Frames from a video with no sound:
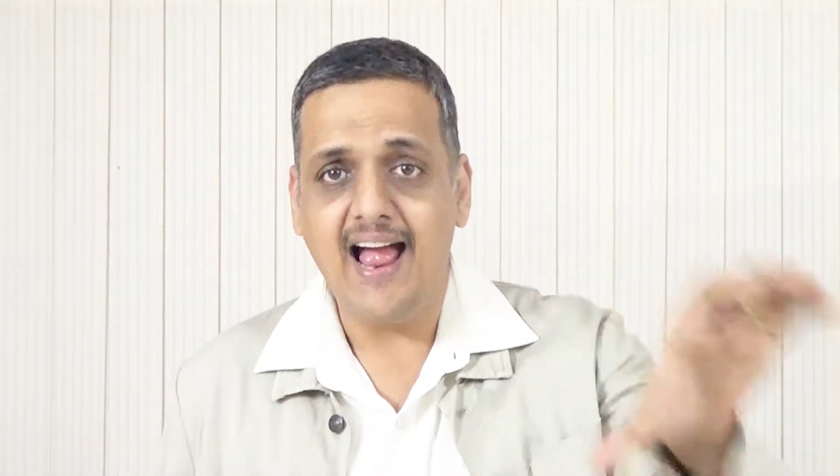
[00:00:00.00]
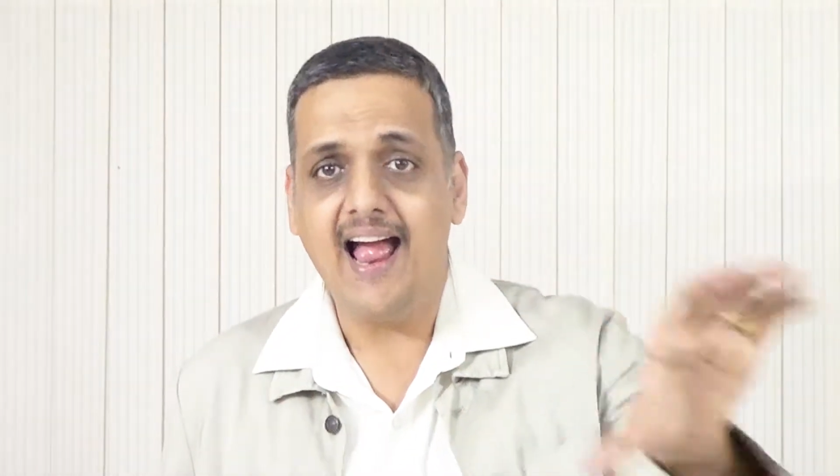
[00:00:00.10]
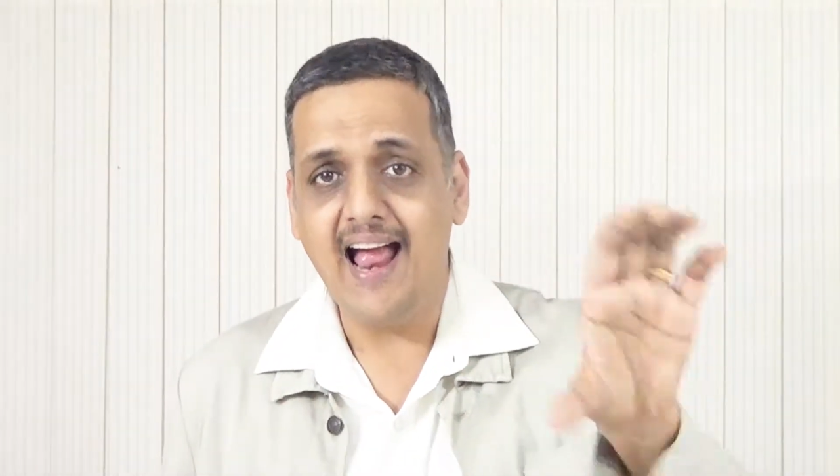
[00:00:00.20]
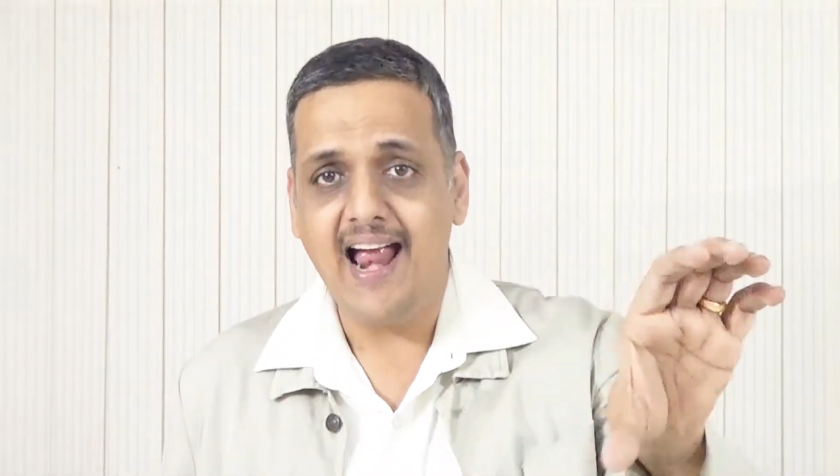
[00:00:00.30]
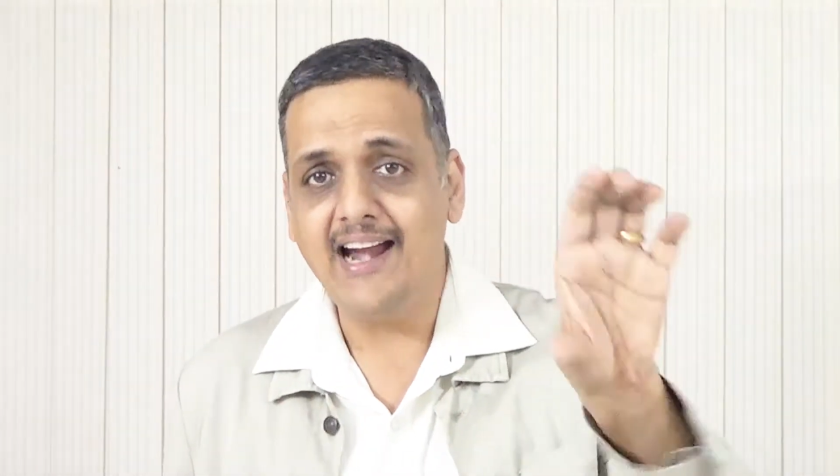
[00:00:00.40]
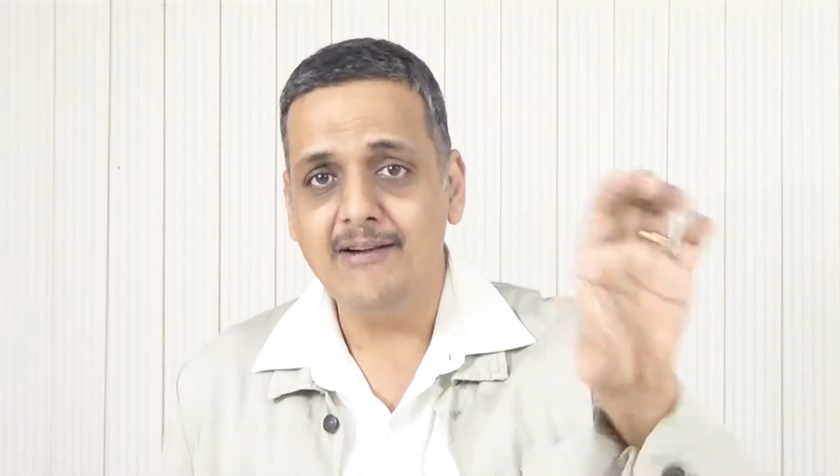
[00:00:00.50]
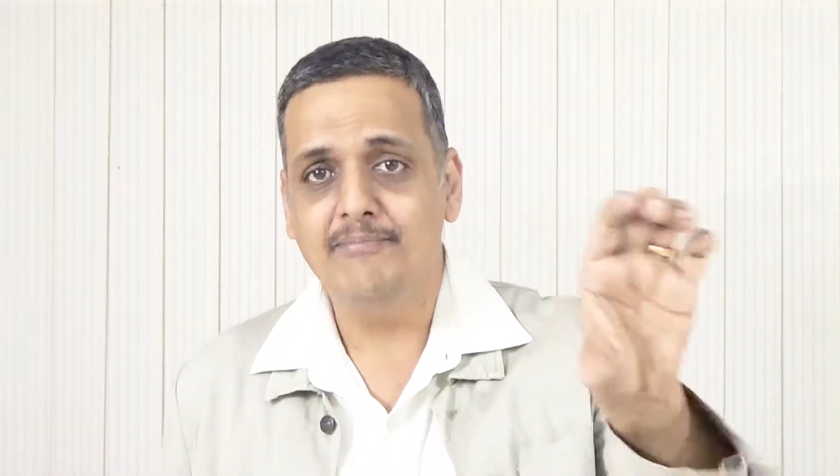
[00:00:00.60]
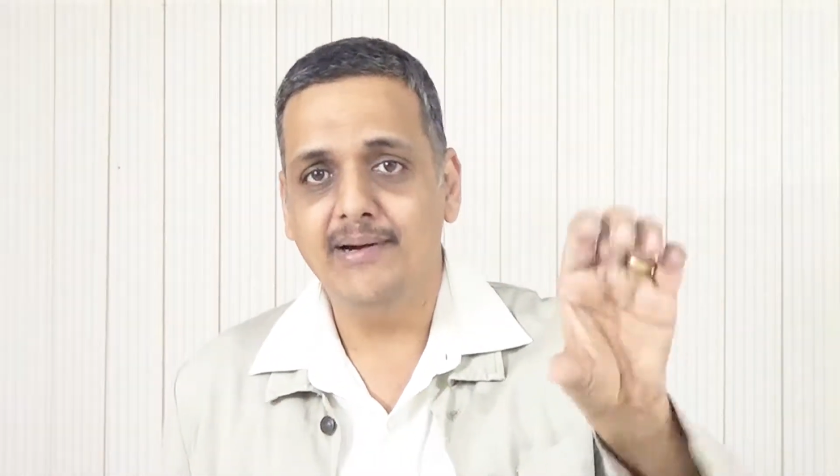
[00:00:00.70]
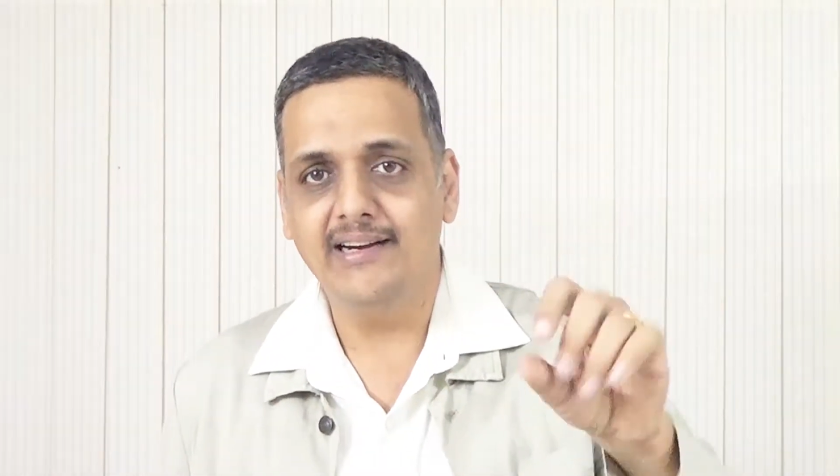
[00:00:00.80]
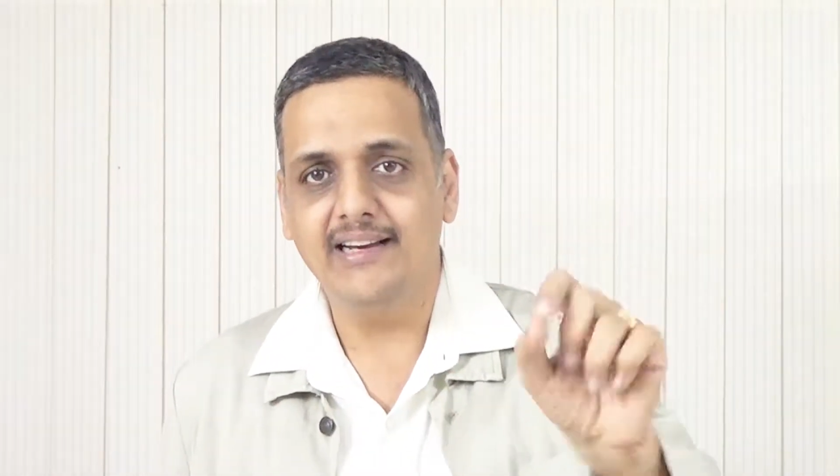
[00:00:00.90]
and
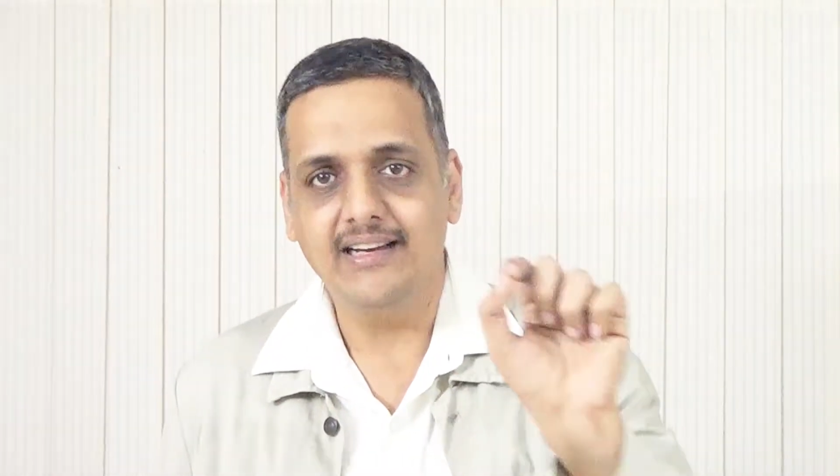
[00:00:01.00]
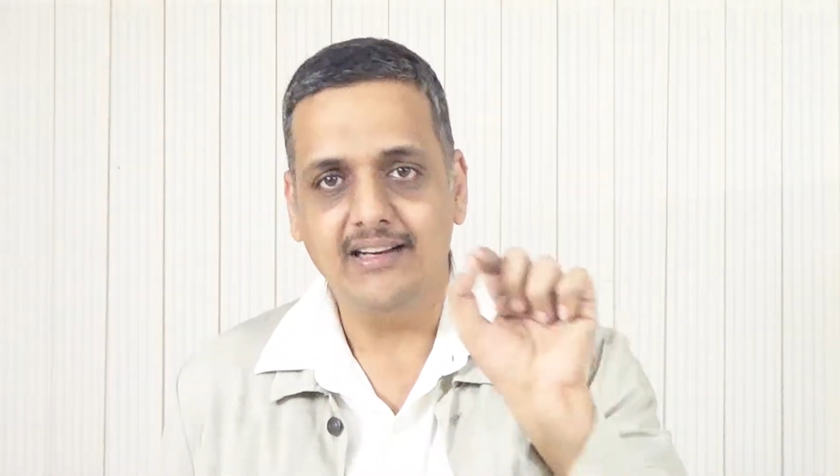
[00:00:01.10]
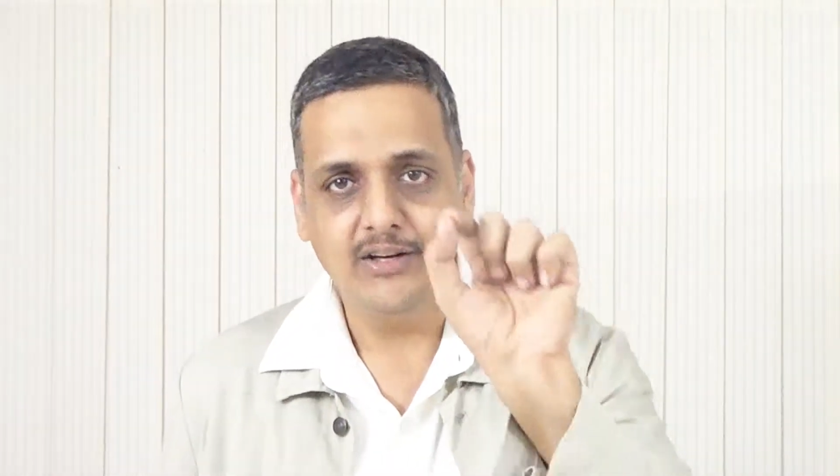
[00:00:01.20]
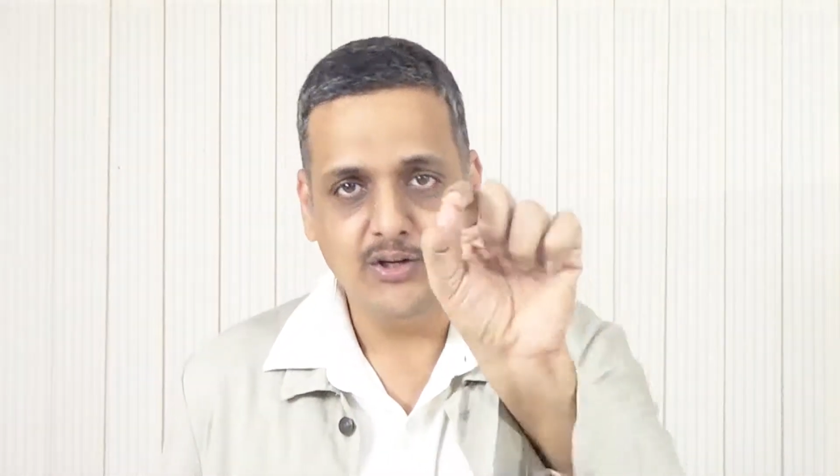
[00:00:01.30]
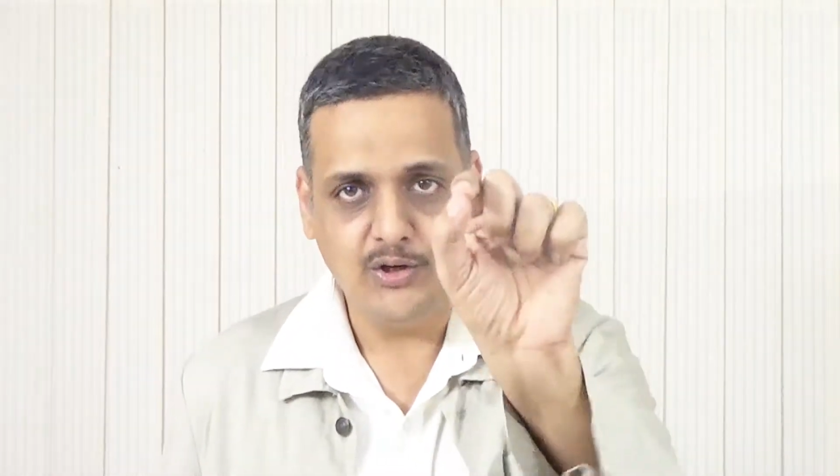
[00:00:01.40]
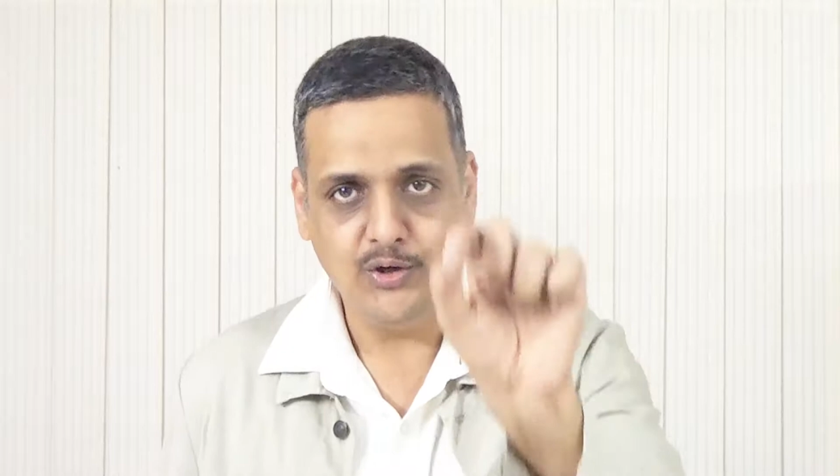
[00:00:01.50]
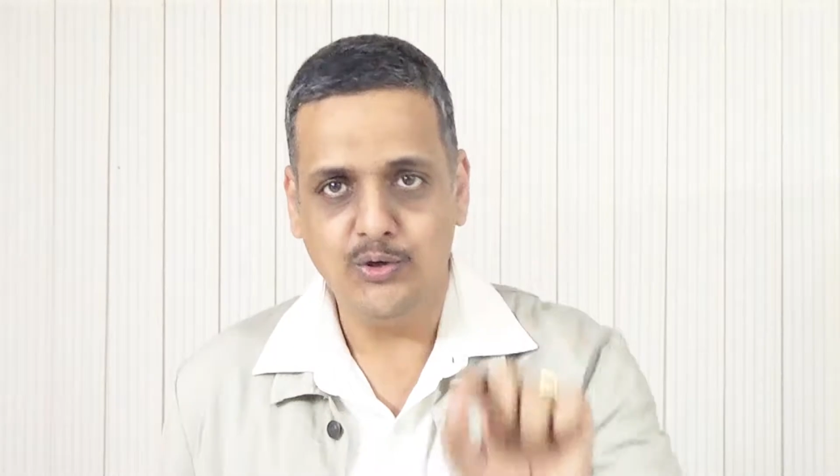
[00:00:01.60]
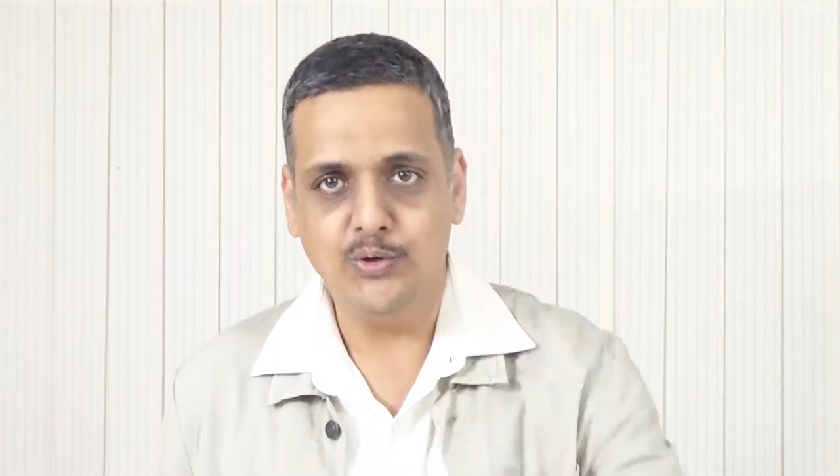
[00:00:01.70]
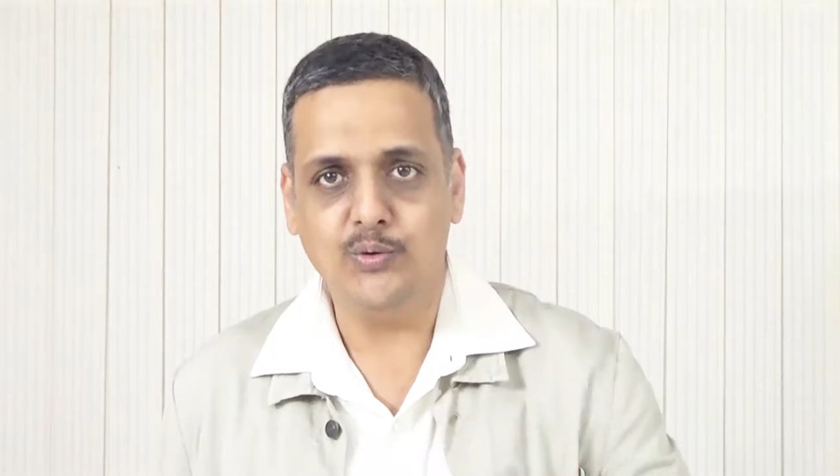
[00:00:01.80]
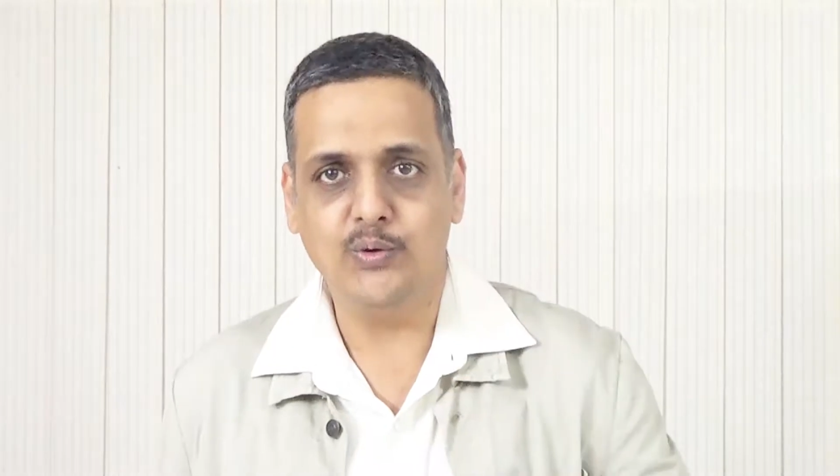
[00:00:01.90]
building
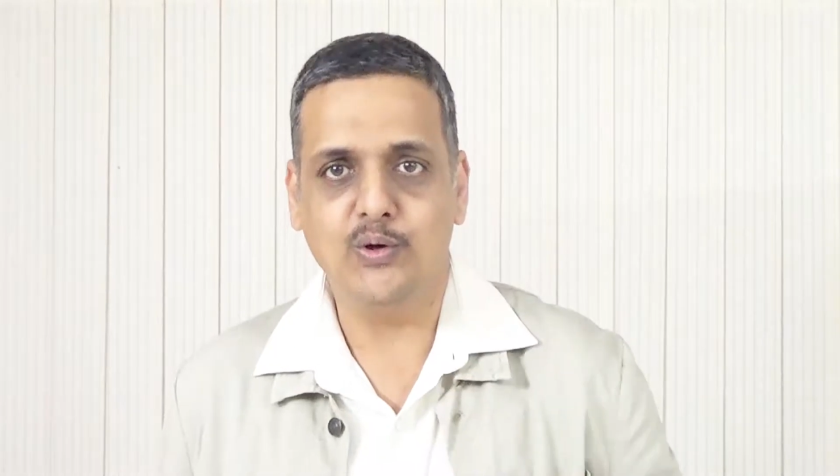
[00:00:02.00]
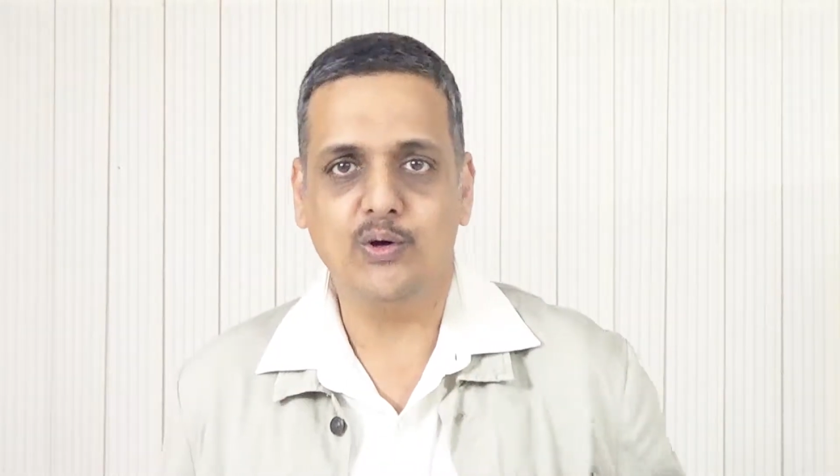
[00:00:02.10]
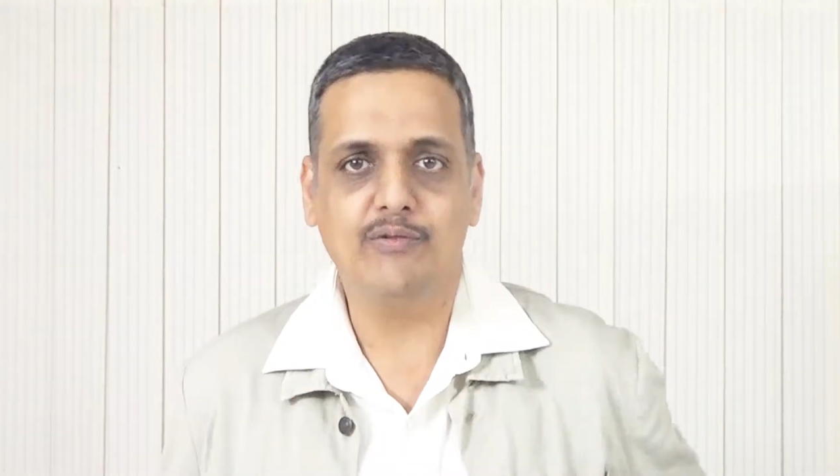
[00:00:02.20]
your